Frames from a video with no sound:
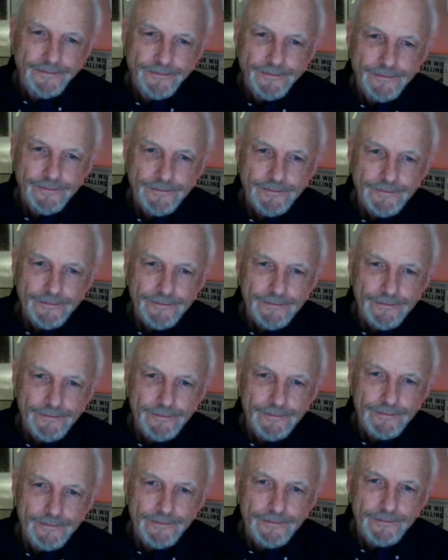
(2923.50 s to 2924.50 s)

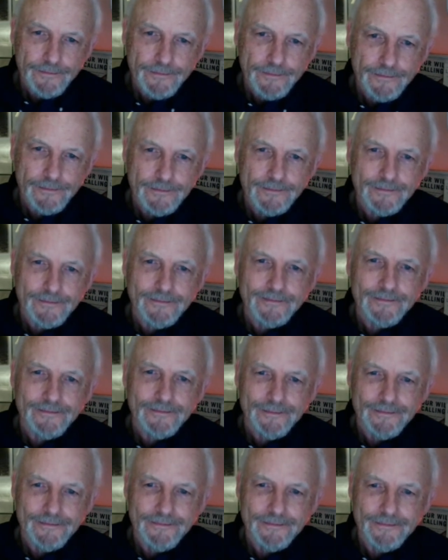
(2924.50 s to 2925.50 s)

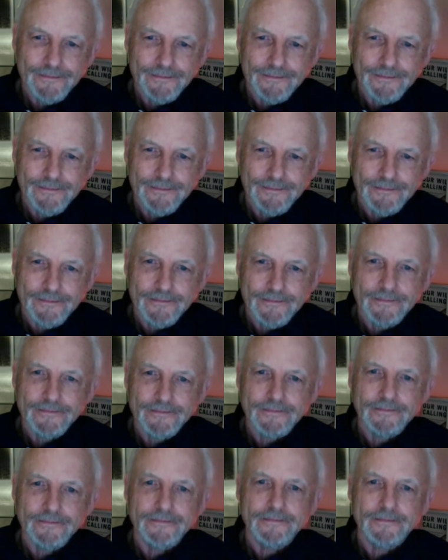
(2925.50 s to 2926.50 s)

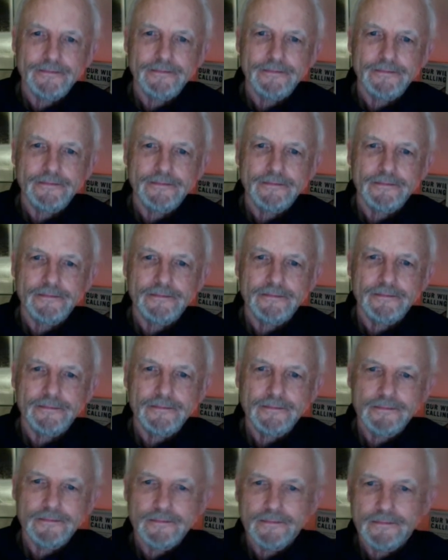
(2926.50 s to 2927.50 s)

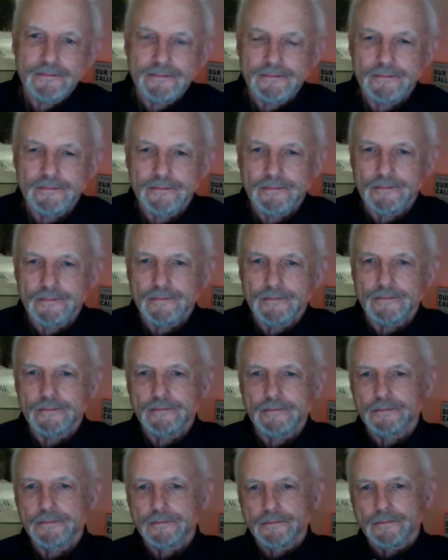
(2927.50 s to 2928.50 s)

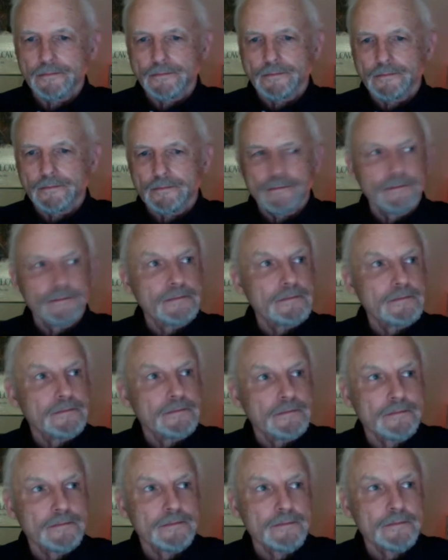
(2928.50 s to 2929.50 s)

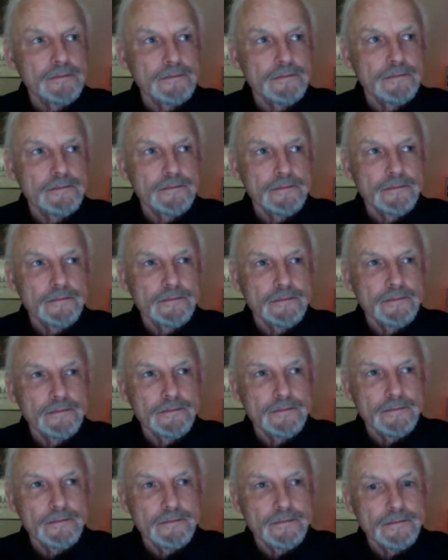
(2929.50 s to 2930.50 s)

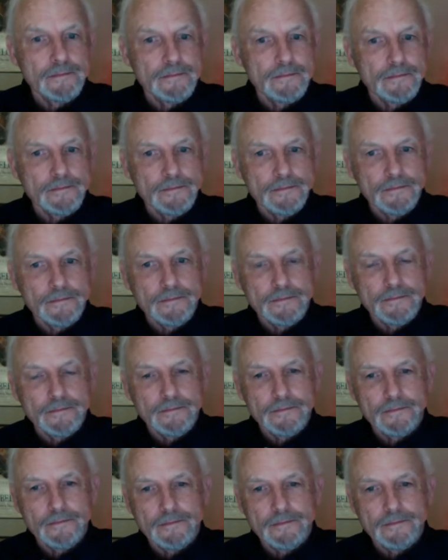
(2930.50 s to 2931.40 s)
[no speech]